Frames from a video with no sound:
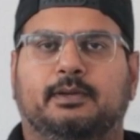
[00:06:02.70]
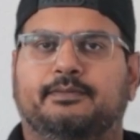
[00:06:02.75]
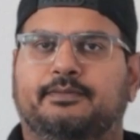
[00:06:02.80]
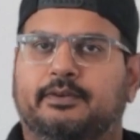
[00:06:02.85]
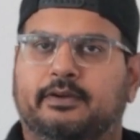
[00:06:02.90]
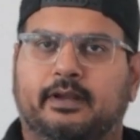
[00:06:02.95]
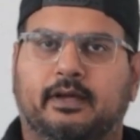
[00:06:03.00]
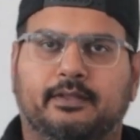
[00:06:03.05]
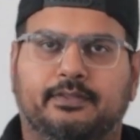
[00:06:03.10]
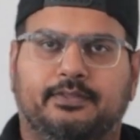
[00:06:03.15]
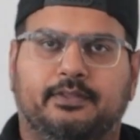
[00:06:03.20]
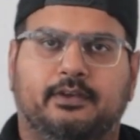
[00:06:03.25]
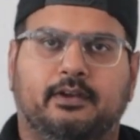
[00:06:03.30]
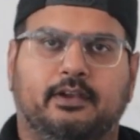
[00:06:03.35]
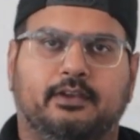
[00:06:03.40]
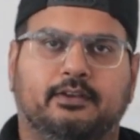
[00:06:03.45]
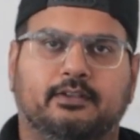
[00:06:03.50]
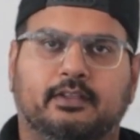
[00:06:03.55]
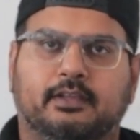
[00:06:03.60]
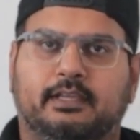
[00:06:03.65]
if you're out there
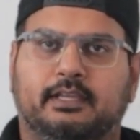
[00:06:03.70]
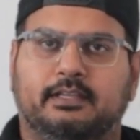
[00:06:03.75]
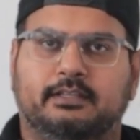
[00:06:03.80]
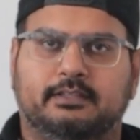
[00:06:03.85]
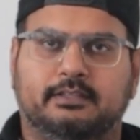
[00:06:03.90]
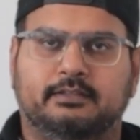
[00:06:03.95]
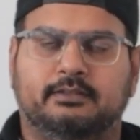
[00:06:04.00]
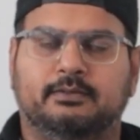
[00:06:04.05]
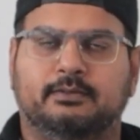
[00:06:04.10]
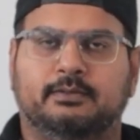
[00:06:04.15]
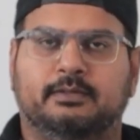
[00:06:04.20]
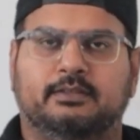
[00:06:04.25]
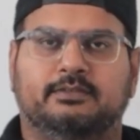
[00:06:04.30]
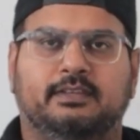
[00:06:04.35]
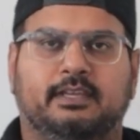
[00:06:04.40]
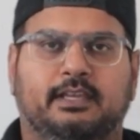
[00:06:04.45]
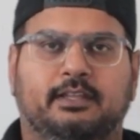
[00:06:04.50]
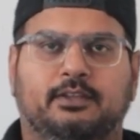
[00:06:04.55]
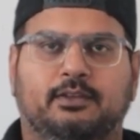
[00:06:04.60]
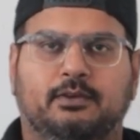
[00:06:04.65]
and you're looking to do
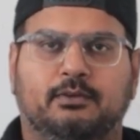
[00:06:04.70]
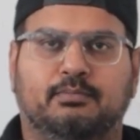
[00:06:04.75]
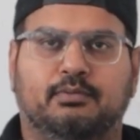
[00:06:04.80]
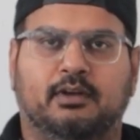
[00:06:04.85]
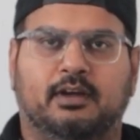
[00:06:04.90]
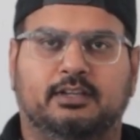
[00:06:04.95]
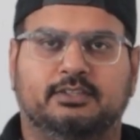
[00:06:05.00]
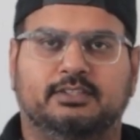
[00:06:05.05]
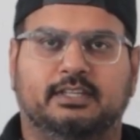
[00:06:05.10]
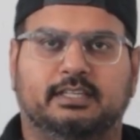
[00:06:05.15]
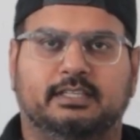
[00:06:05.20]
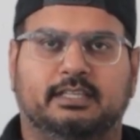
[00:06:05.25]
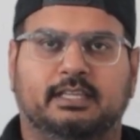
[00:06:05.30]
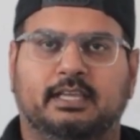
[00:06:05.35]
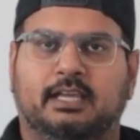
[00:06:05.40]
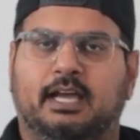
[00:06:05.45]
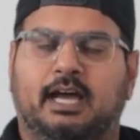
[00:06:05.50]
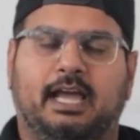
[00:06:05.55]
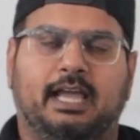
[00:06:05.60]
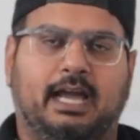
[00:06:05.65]
this ADU project,
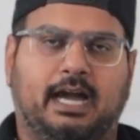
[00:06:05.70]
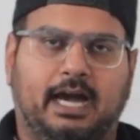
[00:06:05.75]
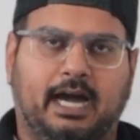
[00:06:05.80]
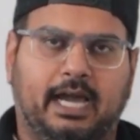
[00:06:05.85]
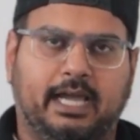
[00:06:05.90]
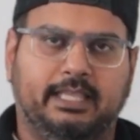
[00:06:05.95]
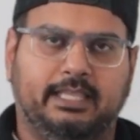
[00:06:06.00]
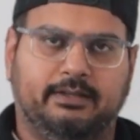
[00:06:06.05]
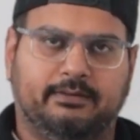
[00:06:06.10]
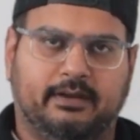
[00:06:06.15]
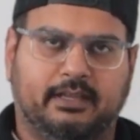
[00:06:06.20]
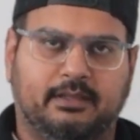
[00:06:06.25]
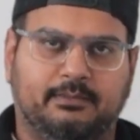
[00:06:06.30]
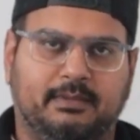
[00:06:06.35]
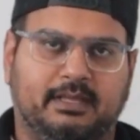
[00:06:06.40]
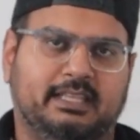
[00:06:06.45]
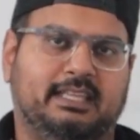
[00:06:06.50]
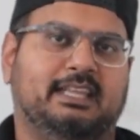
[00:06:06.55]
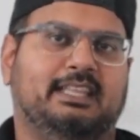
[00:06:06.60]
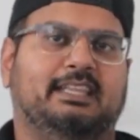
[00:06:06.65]
I highly
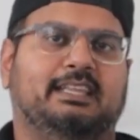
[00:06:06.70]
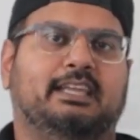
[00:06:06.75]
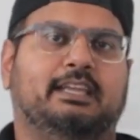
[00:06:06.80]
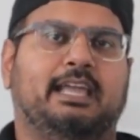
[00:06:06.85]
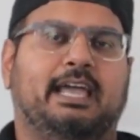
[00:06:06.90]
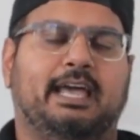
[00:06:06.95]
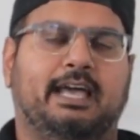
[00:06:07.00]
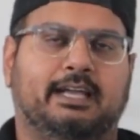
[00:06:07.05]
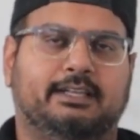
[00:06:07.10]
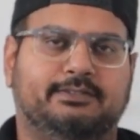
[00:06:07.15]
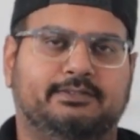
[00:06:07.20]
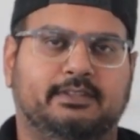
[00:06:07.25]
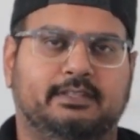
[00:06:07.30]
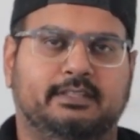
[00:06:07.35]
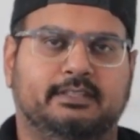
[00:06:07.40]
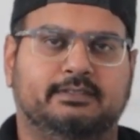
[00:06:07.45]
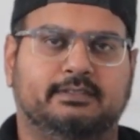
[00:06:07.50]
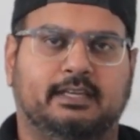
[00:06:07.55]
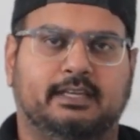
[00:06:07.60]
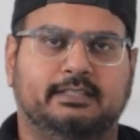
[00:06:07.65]
recommend getting an
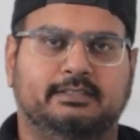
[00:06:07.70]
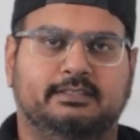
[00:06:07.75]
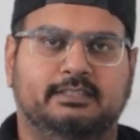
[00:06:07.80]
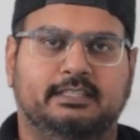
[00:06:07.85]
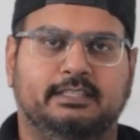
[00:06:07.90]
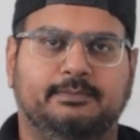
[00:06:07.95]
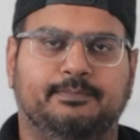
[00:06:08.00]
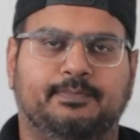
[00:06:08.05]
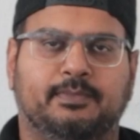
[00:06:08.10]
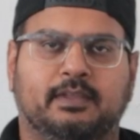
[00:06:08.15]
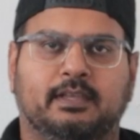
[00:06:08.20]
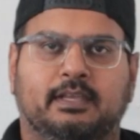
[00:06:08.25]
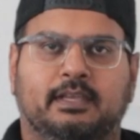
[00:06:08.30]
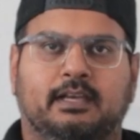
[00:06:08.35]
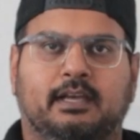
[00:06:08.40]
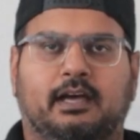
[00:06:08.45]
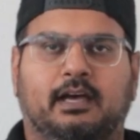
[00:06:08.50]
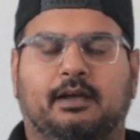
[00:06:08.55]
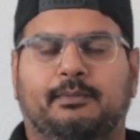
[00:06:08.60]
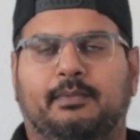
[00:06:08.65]
excellent design team.
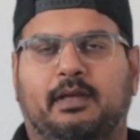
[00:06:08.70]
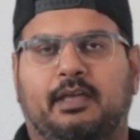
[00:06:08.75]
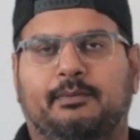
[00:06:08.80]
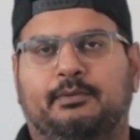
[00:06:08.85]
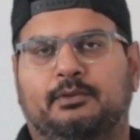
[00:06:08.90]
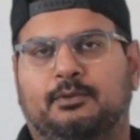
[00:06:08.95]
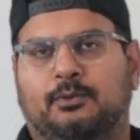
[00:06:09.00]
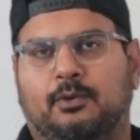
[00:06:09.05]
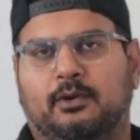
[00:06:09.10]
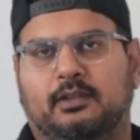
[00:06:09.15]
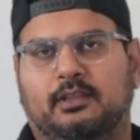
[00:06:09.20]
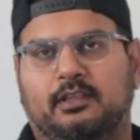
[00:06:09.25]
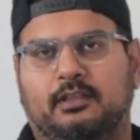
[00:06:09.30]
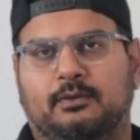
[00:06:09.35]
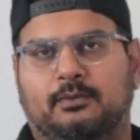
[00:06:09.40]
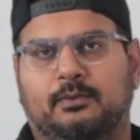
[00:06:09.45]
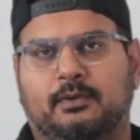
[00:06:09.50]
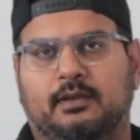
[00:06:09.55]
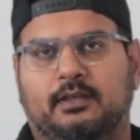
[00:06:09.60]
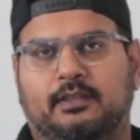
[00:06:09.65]
I've been
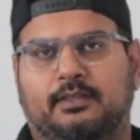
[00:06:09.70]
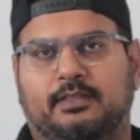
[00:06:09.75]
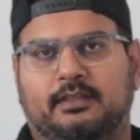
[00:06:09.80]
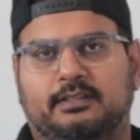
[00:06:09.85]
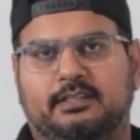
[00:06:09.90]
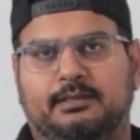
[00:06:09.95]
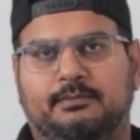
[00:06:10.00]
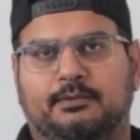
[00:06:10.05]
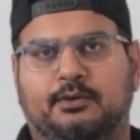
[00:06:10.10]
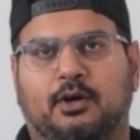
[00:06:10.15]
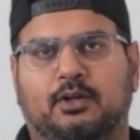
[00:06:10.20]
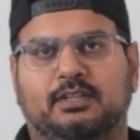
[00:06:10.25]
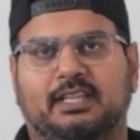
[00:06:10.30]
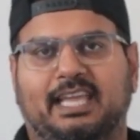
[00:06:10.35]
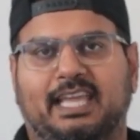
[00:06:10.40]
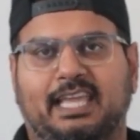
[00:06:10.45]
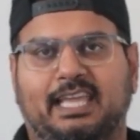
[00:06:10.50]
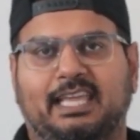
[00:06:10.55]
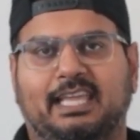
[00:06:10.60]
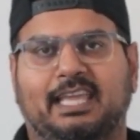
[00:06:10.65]
working with a team called
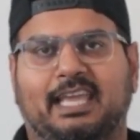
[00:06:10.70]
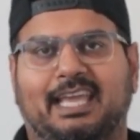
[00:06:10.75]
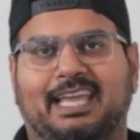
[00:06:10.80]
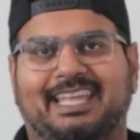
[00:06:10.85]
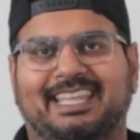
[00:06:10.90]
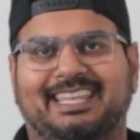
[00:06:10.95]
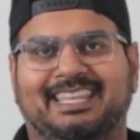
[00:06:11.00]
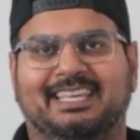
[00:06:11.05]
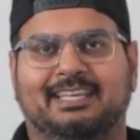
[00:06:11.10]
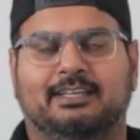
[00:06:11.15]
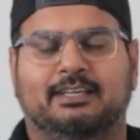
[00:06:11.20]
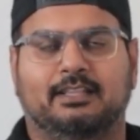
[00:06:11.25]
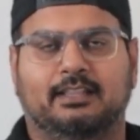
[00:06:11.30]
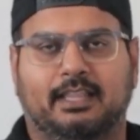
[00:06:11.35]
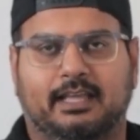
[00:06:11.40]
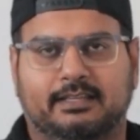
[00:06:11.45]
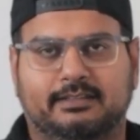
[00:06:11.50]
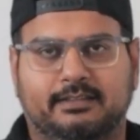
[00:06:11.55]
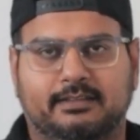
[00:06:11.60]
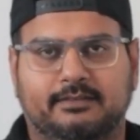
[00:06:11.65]
AN
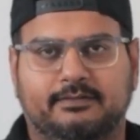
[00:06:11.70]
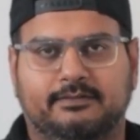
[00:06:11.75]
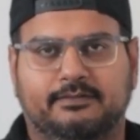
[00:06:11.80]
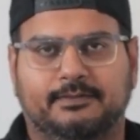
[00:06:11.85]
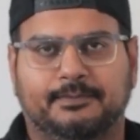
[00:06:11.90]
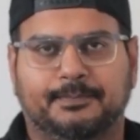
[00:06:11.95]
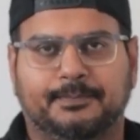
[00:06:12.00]
Collective,